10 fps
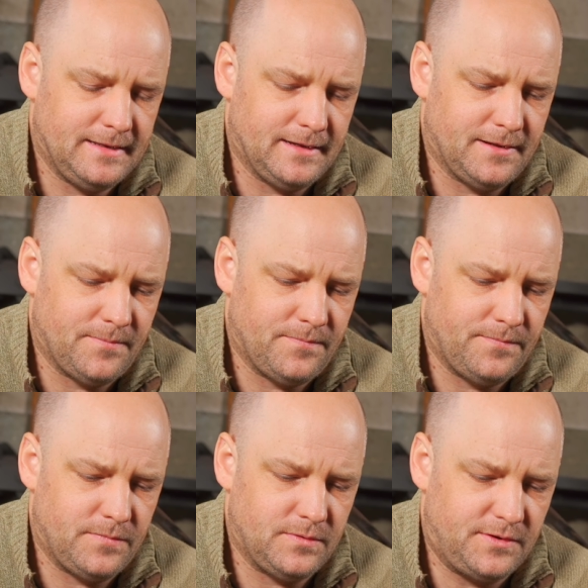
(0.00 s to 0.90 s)

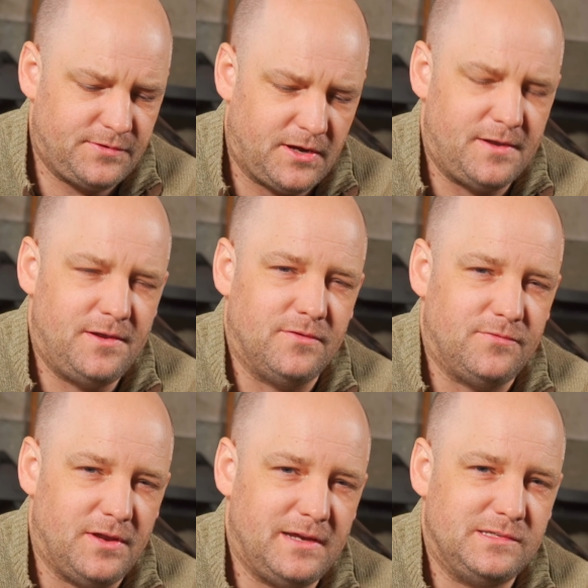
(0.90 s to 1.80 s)
a ton of
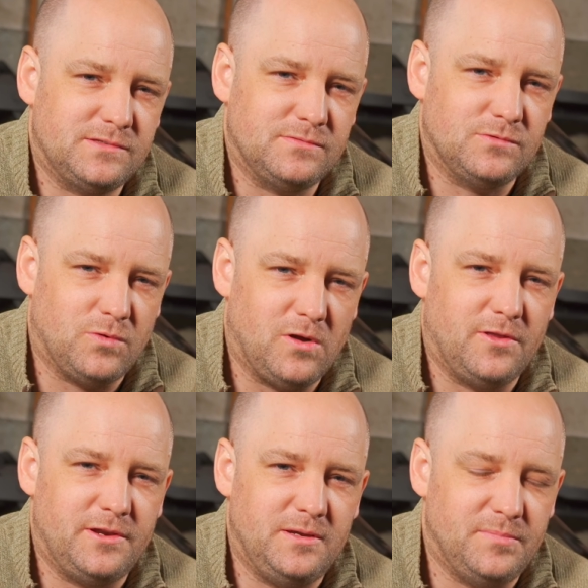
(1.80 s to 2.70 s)
nice
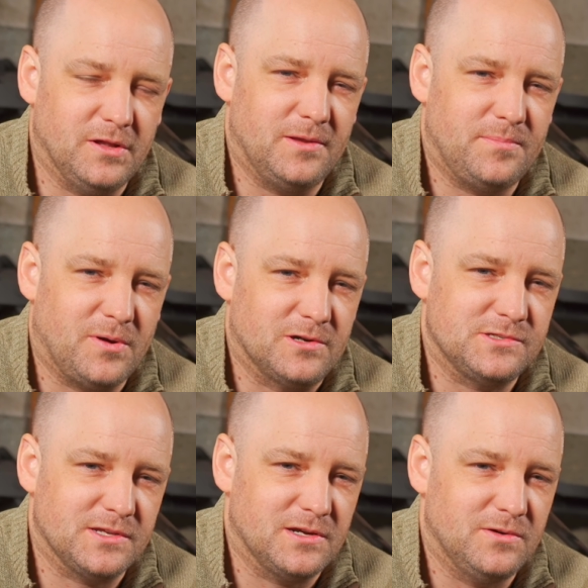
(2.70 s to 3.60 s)
quality billet
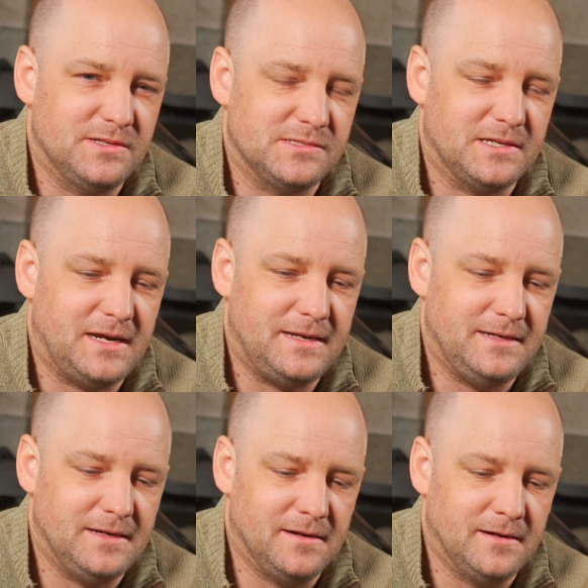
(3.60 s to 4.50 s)
parts that go inside
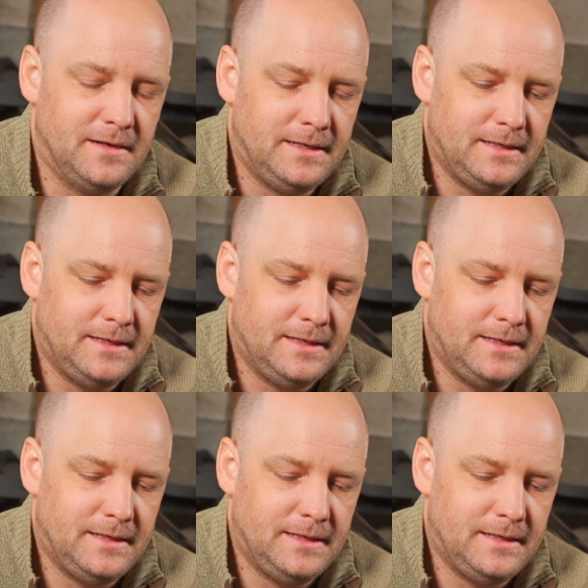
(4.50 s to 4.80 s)
here.